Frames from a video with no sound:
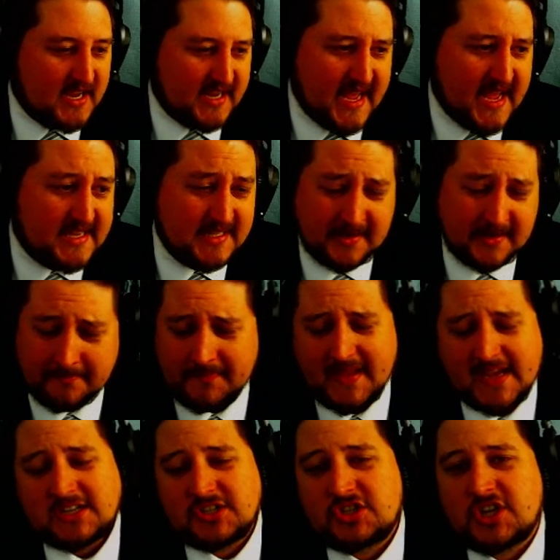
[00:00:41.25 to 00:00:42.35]
casting,
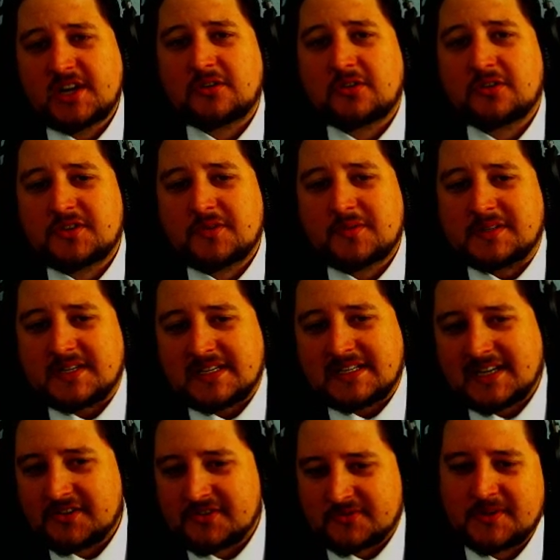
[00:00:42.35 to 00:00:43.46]
and general Dota
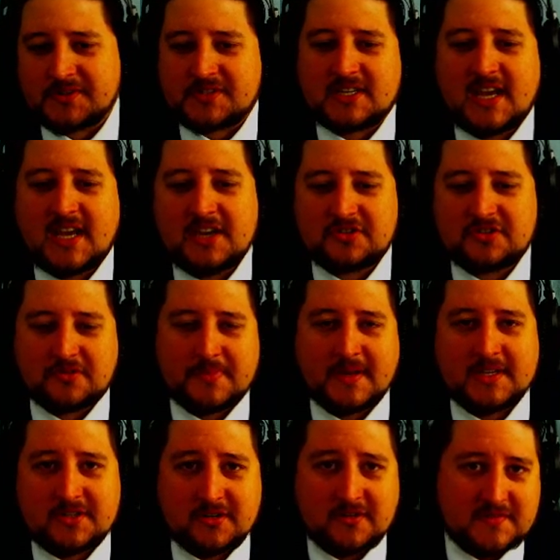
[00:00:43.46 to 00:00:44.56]
details, as well as the occasional
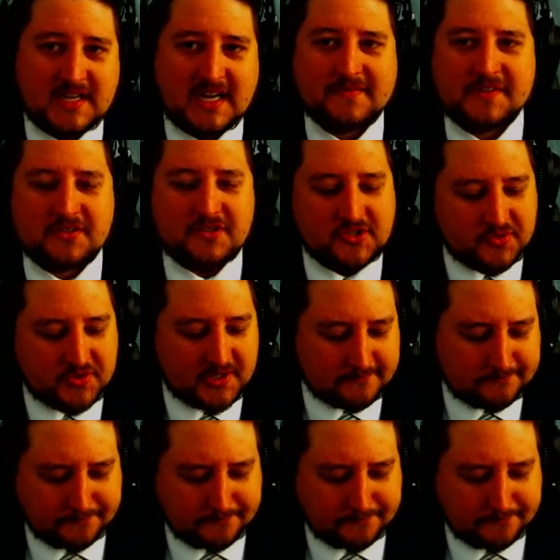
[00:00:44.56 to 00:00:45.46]
picture of Toffees Jr.